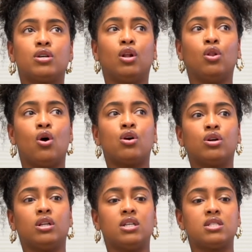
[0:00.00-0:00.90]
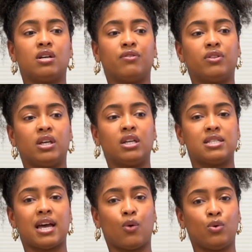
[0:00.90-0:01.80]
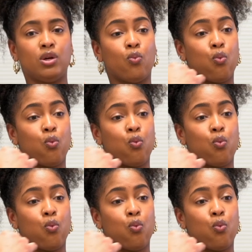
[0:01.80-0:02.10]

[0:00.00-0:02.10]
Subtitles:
a longer list of things that we